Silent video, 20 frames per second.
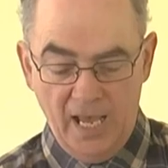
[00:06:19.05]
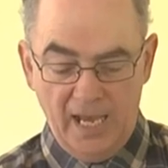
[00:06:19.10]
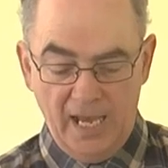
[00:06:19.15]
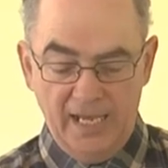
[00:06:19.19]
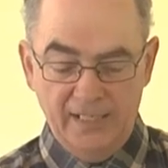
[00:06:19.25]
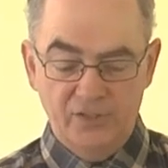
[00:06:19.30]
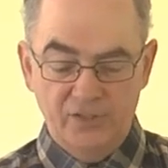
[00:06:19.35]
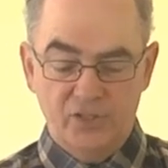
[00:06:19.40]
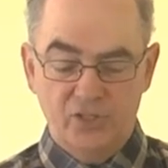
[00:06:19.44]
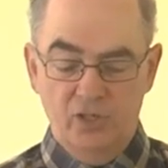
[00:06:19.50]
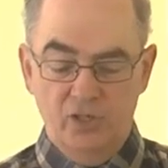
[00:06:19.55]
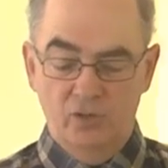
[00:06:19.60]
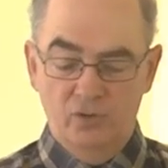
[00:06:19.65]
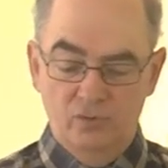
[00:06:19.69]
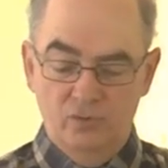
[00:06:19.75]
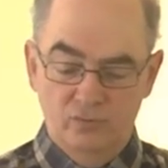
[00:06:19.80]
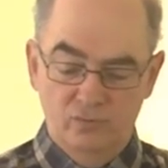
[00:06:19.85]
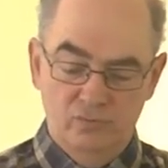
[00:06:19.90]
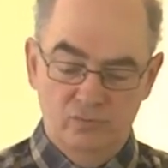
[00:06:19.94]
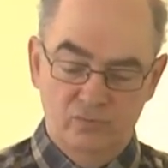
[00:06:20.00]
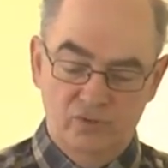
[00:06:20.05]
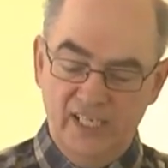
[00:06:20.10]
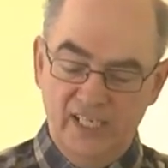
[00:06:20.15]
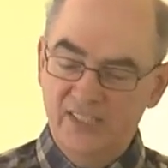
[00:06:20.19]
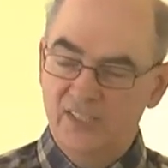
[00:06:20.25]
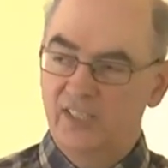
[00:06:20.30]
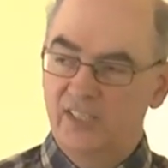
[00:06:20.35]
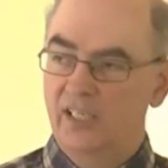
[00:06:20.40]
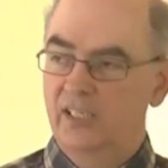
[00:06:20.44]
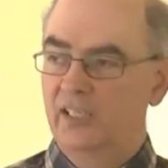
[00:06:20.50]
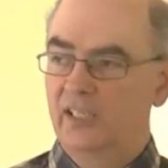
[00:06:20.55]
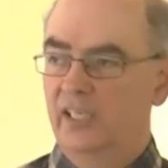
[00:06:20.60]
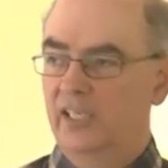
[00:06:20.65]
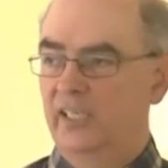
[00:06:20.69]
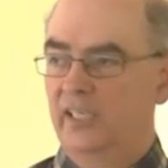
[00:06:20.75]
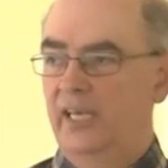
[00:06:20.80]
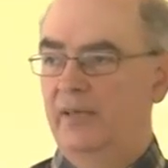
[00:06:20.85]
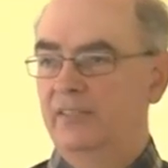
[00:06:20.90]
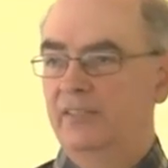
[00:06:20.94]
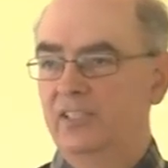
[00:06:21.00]
And so that's kind of
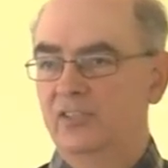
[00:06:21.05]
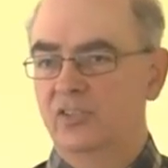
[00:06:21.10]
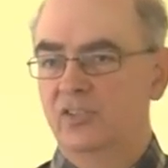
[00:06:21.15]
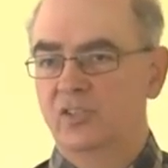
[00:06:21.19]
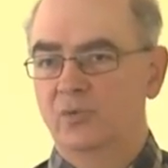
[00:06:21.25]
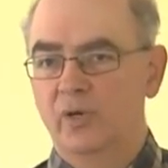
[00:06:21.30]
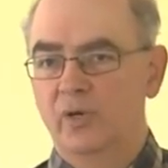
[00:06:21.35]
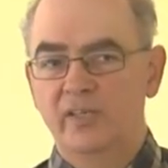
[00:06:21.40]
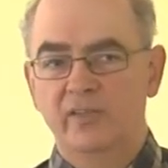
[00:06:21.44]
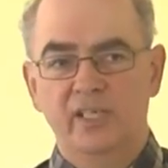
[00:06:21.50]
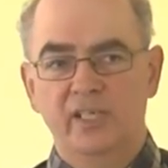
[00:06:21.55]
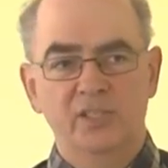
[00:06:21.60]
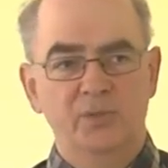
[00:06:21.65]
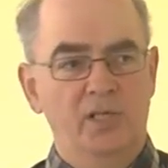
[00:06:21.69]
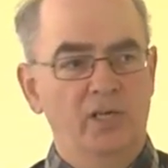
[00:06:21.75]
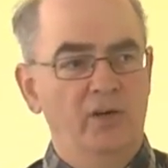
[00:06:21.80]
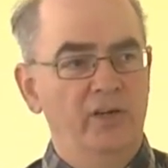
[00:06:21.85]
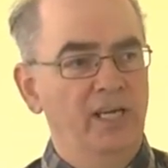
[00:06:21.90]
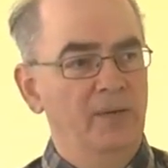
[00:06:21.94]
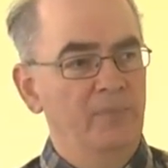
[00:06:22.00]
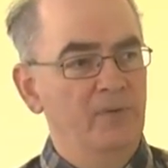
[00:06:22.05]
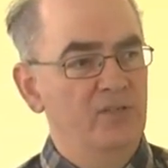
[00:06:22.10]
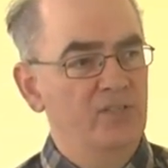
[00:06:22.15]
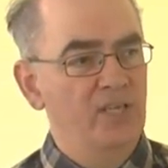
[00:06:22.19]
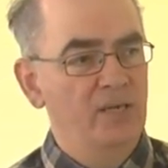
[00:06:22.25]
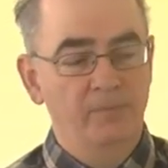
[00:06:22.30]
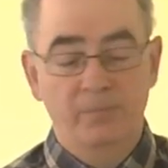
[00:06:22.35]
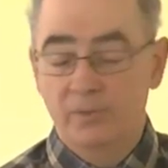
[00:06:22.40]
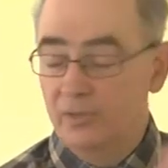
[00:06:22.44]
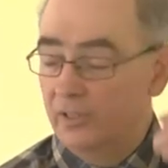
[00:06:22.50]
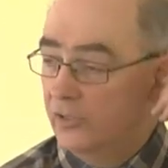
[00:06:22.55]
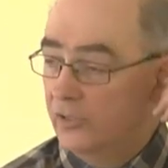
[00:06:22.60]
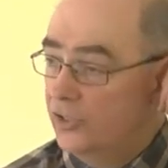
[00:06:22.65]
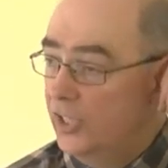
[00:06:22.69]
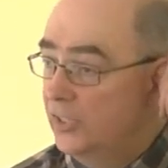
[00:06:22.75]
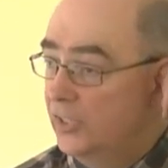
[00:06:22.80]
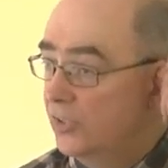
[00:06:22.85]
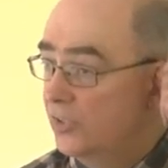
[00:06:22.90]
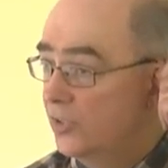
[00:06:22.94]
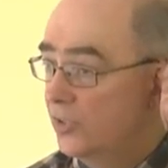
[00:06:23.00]
connected to the way things are going up the temple that
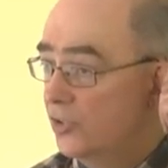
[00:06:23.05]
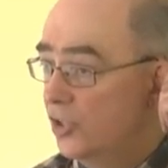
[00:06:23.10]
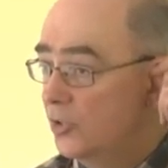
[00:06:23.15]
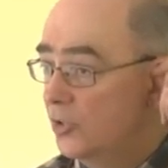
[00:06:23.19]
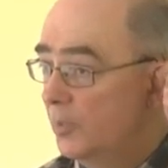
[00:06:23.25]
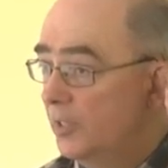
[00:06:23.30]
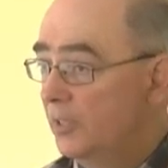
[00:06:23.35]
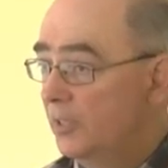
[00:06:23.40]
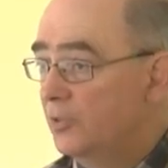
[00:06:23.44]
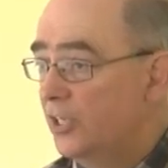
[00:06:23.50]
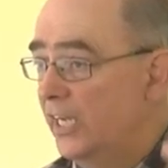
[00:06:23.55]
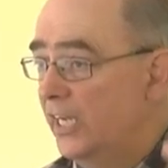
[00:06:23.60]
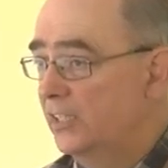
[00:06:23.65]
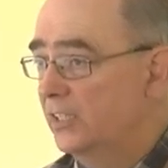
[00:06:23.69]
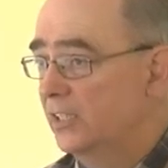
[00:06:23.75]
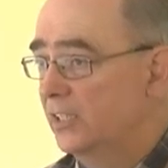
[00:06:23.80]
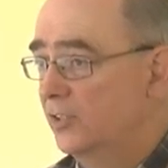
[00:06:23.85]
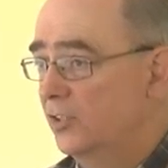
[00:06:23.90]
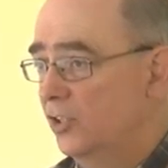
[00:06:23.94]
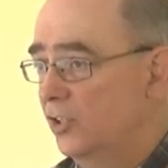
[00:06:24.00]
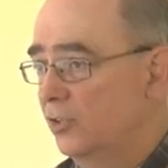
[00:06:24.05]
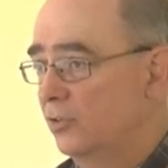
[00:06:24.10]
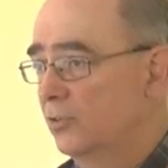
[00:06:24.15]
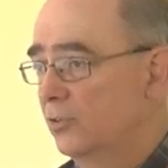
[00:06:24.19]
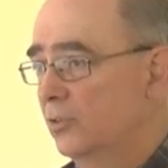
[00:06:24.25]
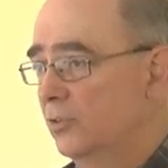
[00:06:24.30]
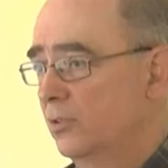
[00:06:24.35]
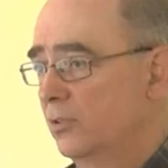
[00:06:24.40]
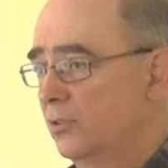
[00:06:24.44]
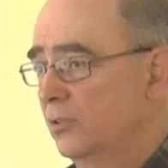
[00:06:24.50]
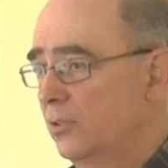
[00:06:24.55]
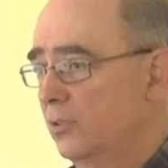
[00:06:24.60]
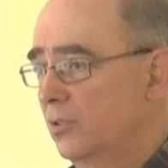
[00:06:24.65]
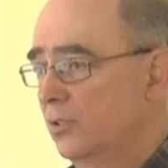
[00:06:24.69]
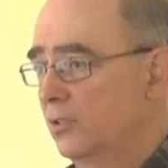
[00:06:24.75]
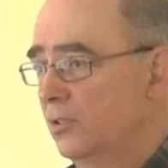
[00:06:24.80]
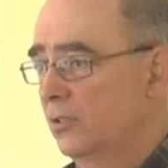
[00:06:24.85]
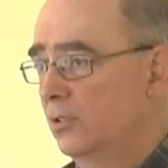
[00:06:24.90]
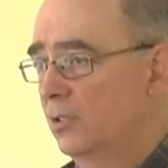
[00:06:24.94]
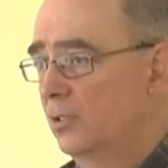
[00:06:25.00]
Jesus has just been objecting to.
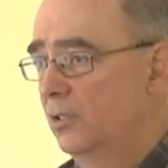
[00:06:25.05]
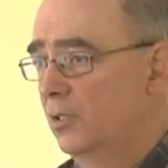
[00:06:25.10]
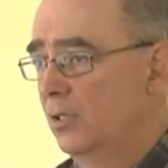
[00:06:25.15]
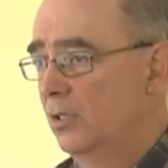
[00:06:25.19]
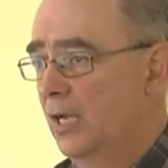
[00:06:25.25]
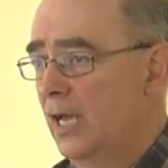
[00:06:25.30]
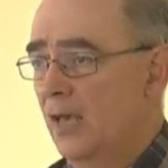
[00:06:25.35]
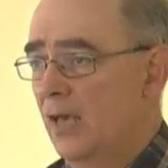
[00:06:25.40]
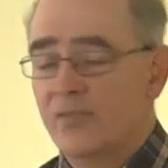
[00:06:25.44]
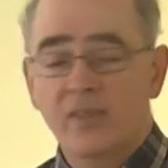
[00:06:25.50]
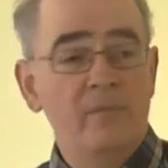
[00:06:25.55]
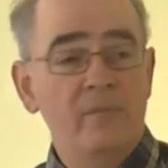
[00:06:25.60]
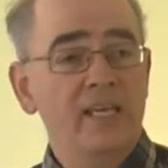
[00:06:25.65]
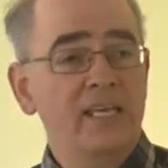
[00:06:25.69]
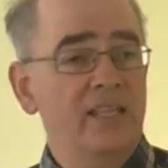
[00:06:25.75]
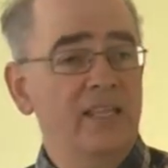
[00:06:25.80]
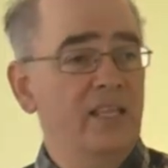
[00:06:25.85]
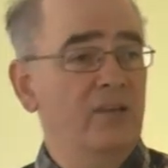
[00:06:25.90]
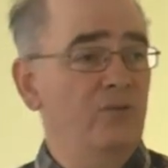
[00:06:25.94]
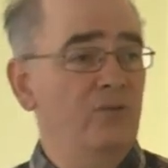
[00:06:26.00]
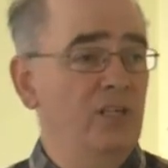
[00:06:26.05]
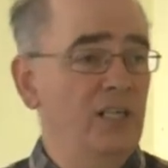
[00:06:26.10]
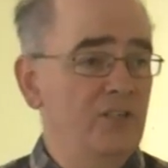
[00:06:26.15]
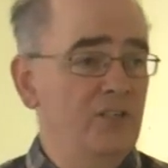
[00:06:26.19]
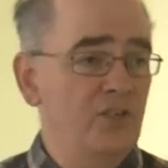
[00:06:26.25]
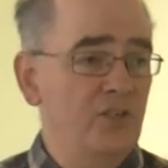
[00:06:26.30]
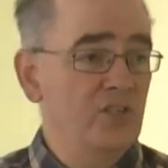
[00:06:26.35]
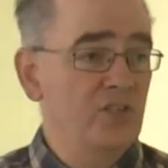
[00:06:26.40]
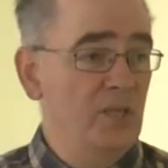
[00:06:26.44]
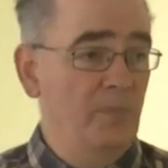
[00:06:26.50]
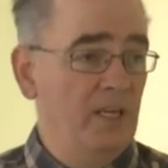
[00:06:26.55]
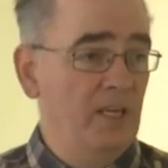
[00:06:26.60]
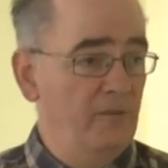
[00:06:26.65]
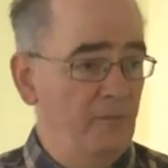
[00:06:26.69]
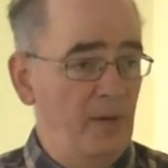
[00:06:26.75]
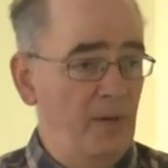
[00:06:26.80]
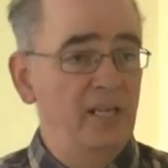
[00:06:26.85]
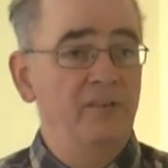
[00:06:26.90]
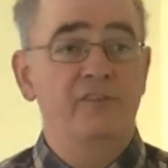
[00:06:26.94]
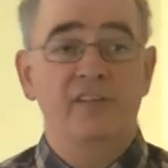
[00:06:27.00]
They're making their religion something of
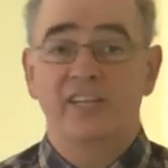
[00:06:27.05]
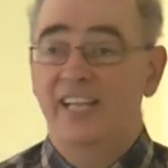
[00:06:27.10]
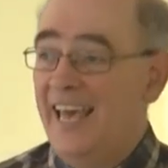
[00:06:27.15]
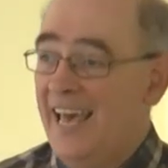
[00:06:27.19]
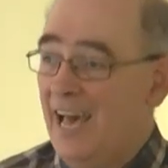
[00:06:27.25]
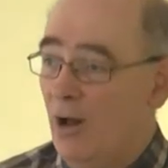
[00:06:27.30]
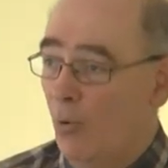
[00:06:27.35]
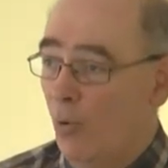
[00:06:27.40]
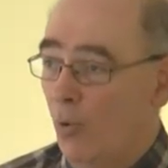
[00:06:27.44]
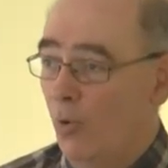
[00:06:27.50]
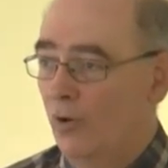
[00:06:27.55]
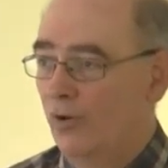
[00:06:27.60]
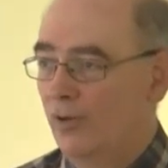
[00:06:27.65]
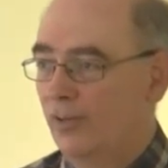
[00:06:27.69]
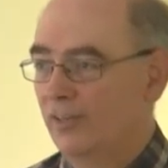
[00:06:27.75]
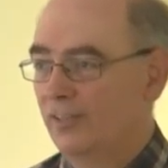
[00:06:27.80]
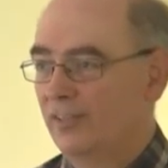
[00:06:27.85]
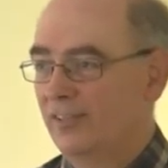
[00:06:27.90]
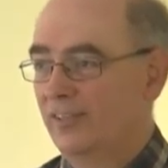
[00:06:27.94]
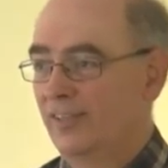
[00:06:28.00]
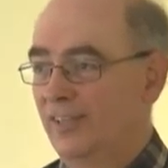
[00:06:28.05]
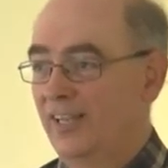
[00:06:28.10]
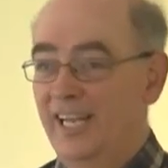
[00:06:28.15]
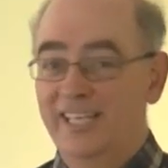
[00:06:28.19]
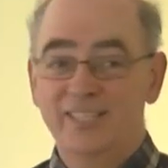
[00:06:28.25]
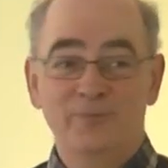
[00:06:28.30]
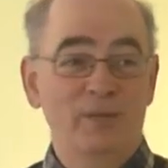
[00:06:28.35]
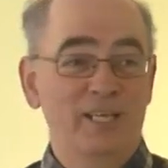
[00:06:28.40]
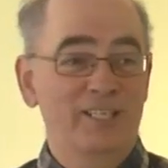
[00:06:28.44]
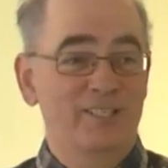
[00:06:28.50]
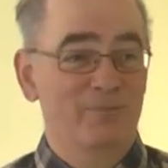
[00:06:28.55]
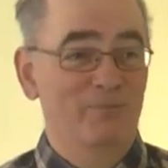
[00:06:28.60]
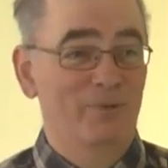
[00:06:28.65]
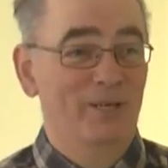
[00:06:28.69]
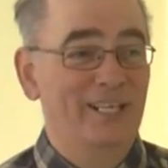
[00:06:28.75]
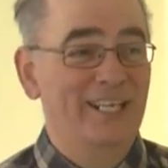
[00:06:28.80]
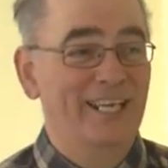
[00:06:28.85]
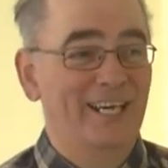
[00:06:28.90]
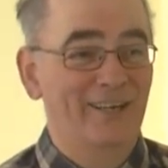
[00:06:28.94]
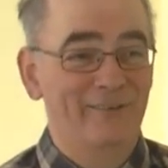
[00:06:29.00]
benefit now. Let's make some
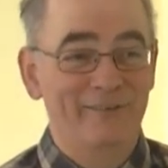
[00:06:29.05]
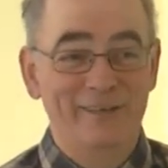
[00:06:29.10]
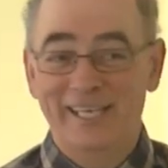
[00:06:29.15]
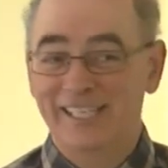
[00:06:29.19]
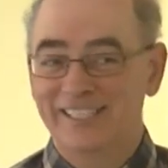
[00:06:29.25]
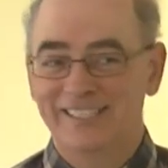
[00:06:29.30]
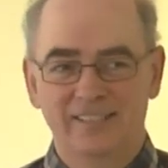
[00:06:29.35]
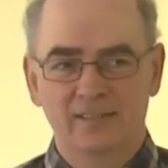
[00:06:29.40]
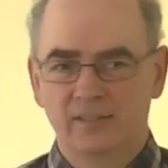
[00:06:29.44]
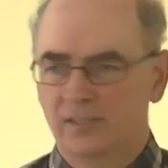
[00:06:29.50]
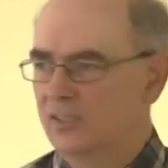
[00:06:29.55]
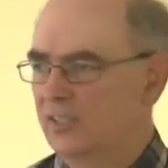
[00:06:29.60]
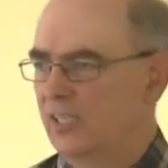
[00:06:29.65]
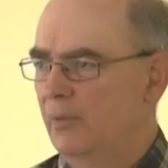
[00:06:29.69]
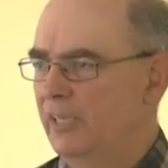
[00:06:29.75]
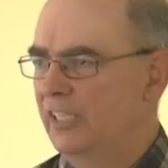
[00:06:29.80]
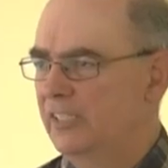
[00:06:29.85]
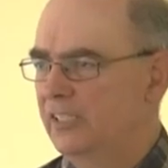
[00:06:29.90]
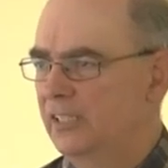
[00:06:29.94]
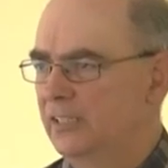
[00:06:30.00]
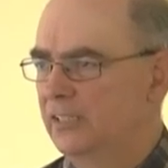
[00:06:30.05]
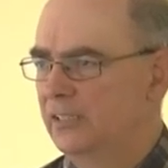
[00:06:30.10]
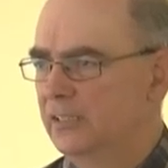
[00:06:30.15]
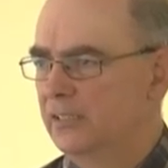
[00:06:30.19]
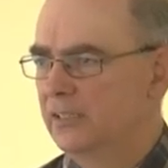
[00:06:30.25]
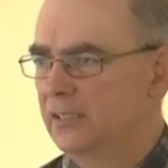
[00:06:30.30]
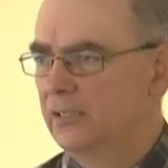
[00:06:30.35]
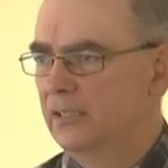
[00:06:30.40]
money out of it. Does that make sense?